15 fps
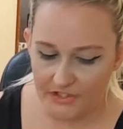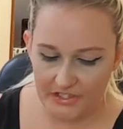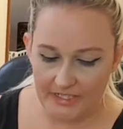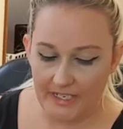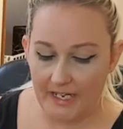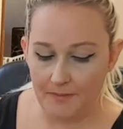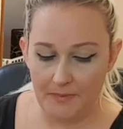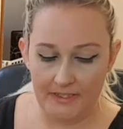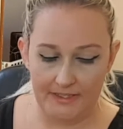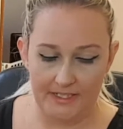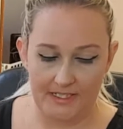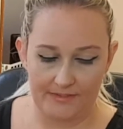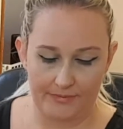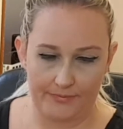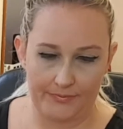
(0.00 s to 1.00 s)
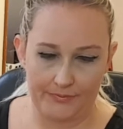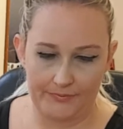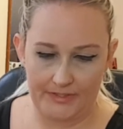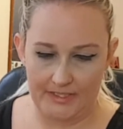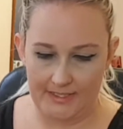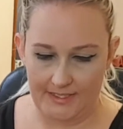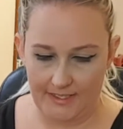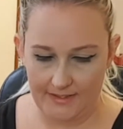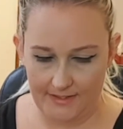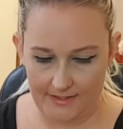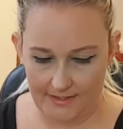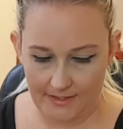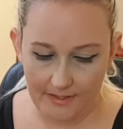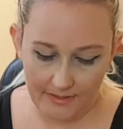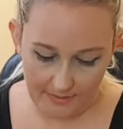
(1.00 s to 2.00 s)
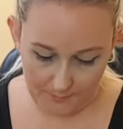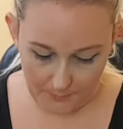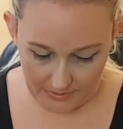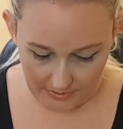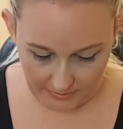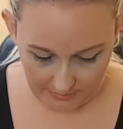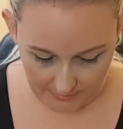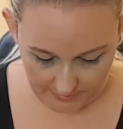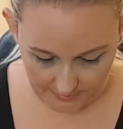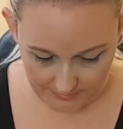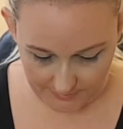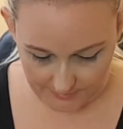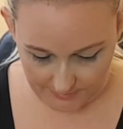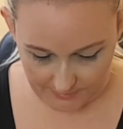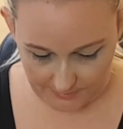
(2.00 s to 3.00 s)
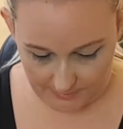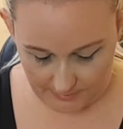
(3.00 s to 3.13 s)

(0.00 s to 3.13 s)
she gave me these for 50 cents because